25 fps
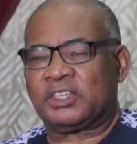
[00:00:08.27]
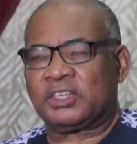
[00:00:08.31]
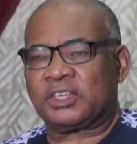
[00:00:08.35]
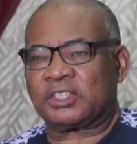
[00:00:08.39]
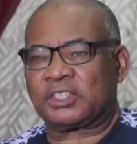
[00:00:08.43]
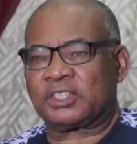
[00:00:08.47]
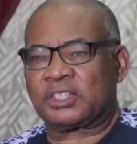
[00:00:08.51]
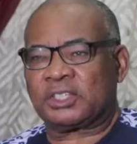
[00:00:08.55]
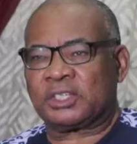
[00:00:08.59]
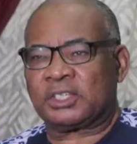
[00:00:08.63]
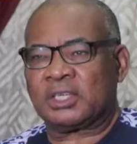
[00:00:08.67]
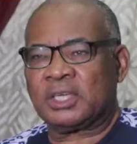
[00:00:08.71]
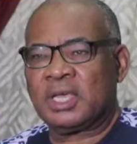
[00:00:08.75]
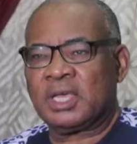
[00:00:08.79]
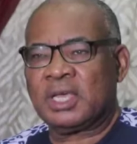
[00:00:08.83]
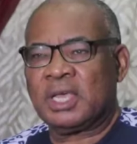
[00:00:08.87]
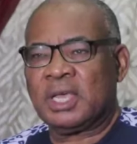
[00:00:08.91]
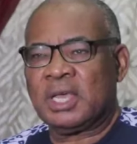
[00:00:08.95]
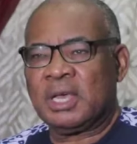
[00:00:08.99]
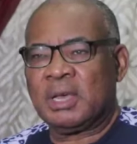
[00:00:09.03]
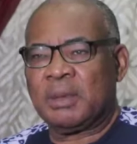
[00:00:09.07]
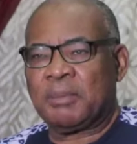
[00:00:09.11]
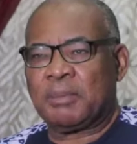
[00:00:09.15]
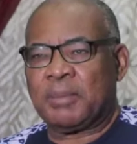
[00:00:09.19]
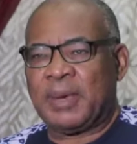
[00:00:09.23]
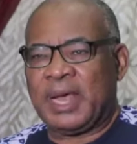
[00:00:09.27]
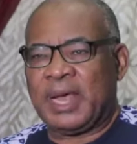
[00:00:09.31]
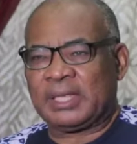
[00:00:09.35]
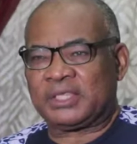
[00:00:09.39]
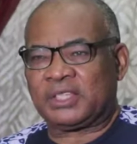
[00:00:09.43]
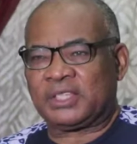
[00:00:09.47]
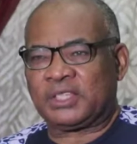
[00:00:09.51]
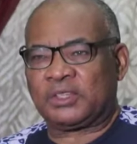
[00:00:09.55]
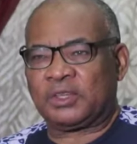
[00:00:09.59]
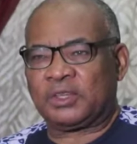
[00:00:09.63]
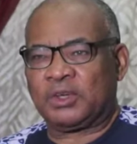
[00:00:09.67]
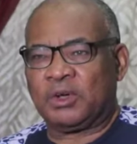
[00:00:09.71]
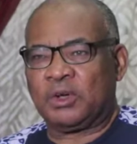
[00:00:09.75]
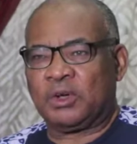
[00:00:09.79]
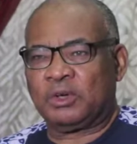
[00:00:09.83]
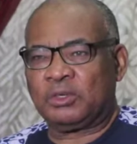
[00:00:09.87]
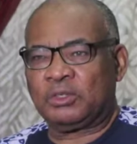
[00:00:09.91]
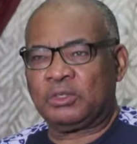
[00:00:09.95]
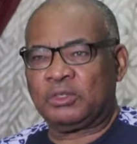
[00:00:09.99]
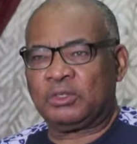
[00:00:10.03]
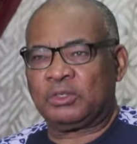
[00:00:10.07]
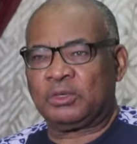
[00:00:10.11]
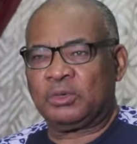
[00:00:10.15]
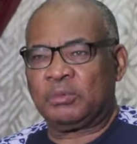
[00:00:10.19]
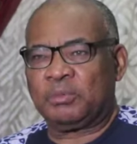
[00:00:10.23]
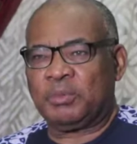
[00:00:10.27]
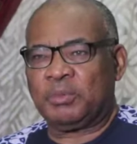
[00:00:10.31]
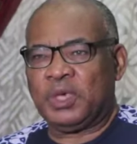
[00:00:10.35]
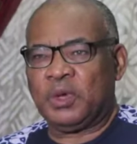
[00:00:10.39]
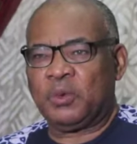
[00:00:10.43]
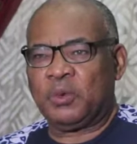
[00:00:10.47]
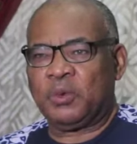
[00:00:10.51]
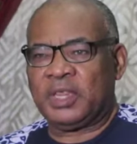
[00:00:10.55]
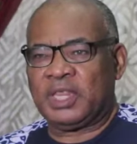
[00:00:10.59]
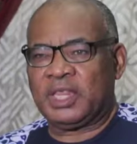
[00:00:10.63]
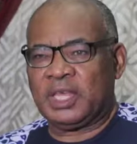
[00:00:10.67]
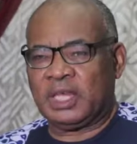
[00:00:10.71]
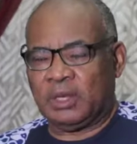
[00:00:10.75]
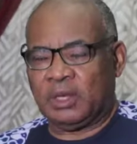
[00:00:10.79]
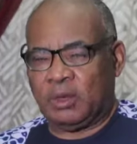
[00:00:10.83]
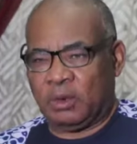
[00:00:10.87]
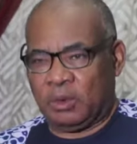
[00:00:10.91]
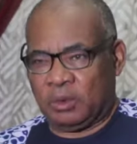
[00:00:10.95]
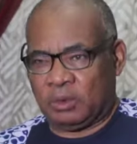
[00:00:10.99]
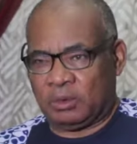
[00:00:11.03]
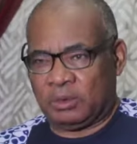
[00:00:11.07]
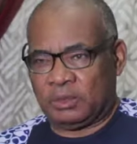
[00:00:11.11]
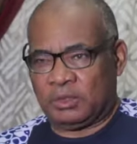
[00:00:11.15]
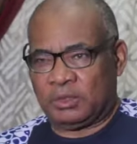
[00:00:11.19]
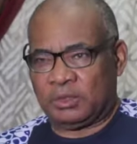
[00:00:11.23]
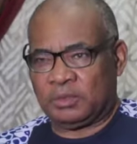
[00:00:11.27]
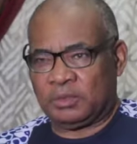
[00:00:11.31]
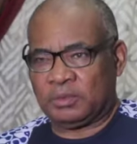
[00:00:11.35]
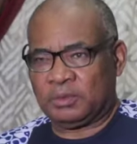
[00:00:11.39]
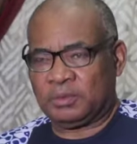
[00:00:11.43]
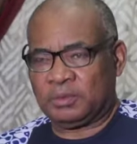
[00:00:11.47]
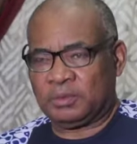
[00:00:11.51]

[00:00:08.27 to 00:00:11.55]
just passed on to be with the Lord.